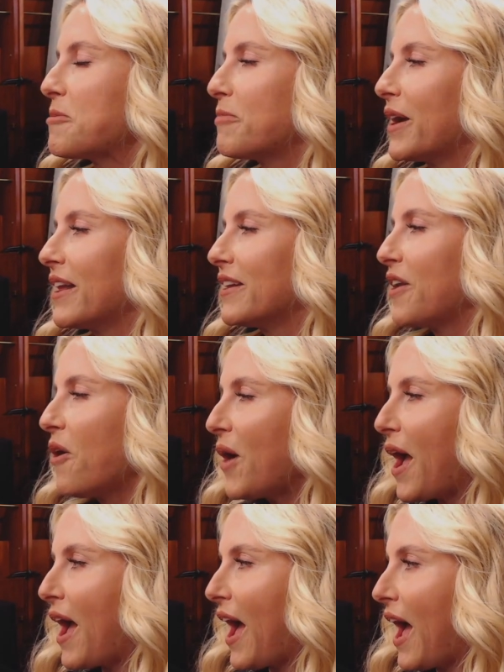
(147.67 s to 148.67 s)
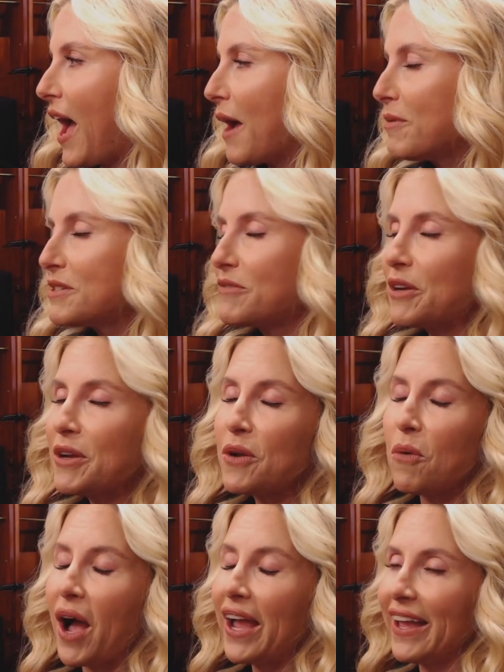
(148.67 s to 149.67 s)
But no, I was very
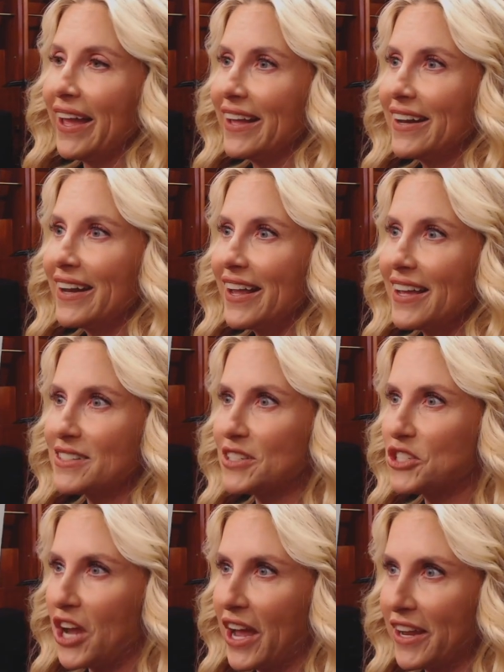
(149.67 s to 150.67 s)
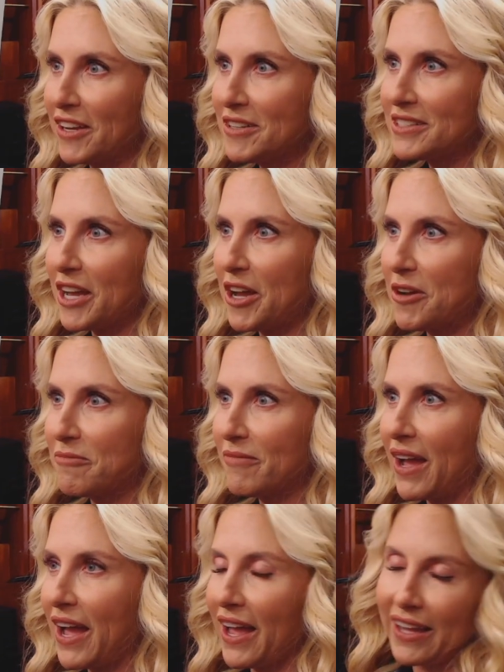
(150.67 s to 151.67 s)
quiet as a child,
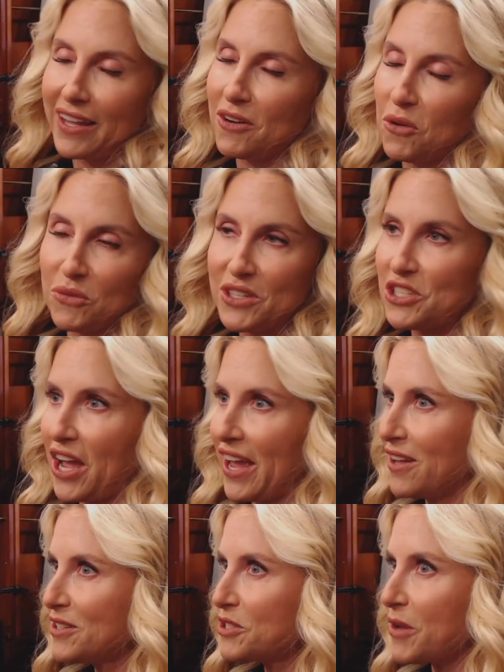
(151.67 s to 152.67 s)
again, only child.